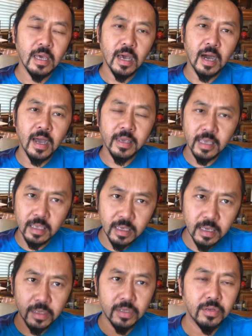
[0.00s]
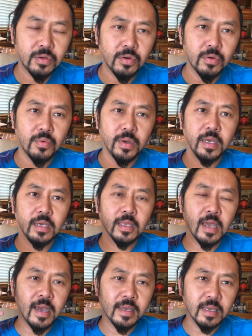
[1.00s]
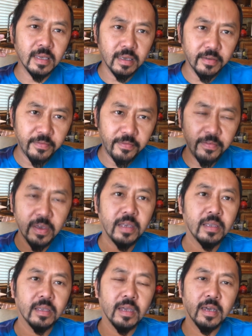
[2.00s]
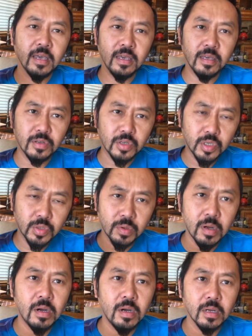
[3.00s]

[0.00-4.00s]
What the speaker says: I can get to goal weight. I can get fit. I can get strong.